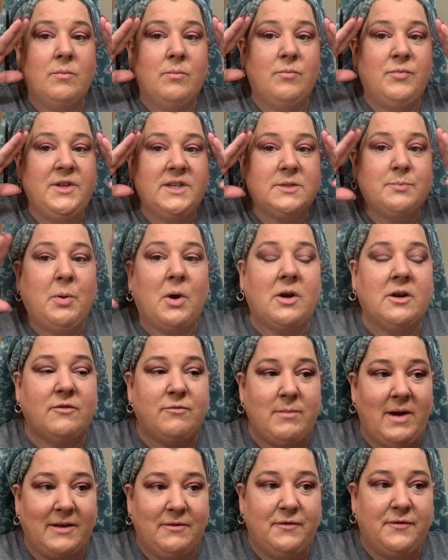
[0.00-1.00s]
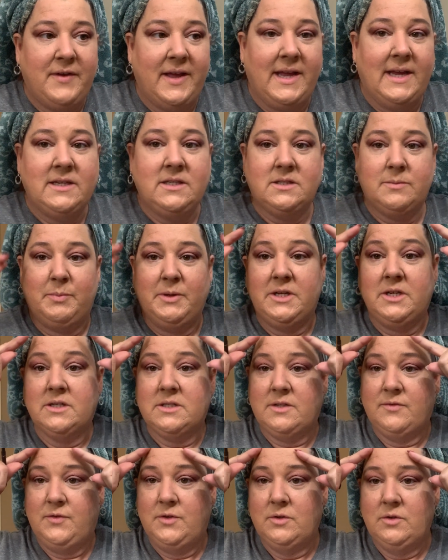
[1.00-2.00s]
this part of my face
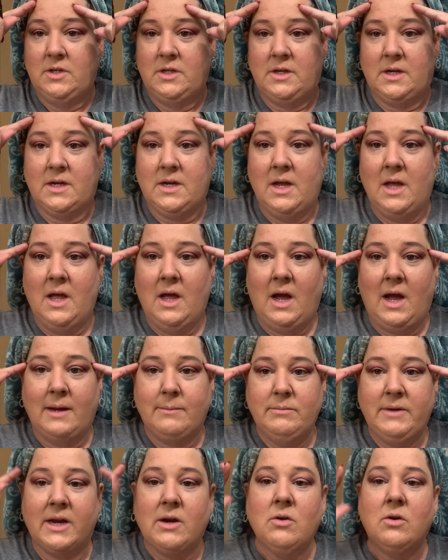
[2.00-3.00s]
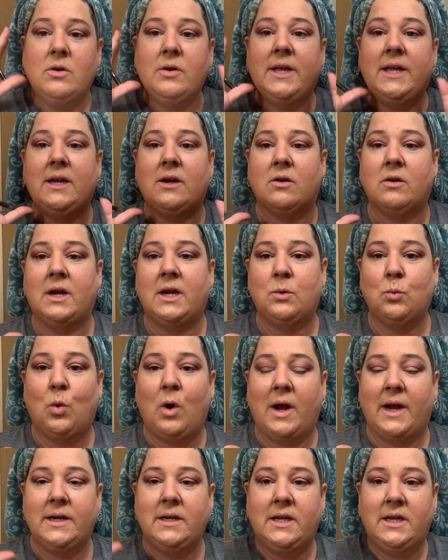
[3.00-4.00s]
because if you look, I'm narrow here and
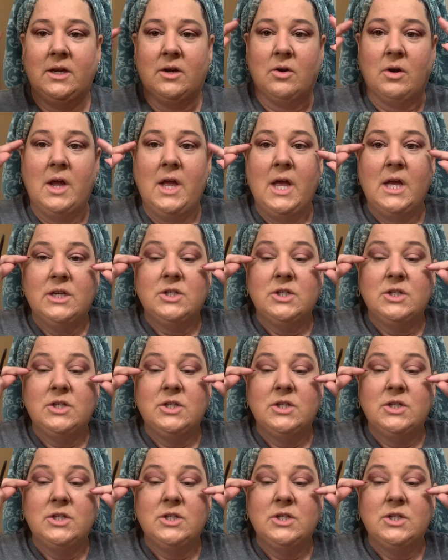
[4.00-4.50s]
wide here.